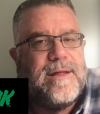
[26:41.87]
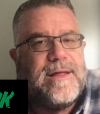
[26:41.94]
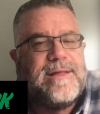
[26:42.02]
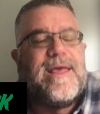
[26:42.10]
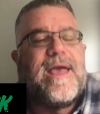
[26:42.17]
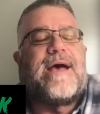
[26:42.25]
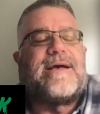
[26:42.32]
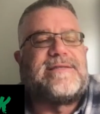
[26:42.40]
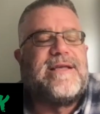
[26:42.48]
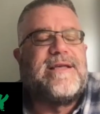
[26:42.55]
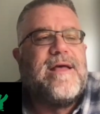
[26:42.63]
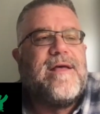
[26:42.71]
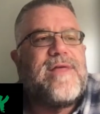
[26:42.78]
yes.
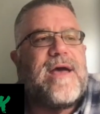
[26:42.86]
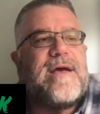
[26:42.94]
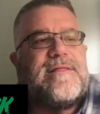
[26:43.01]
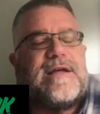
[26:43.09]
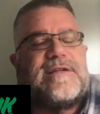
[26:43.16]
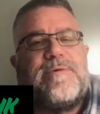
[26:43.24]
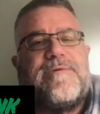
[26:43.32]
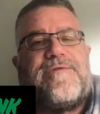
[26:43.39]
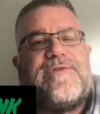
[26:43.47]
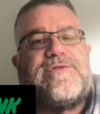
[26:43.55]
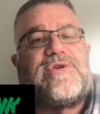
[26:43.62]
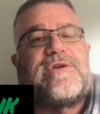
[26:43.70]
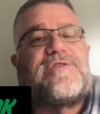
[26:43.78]
That's when
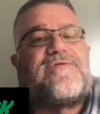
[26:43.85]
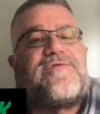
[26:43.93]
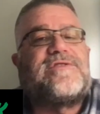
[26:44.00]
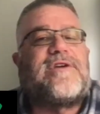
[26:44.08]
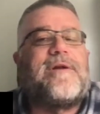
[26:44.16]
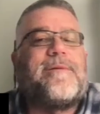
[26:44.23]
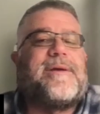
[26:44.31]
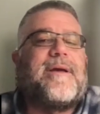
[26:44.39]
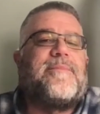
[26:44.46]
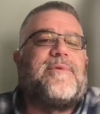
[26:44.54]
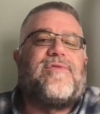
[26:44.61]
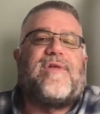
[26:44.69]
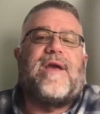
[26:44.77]
food trucks first started
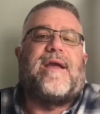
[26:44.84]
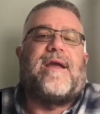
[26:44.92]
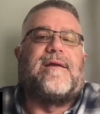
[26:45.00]
becoming a thing.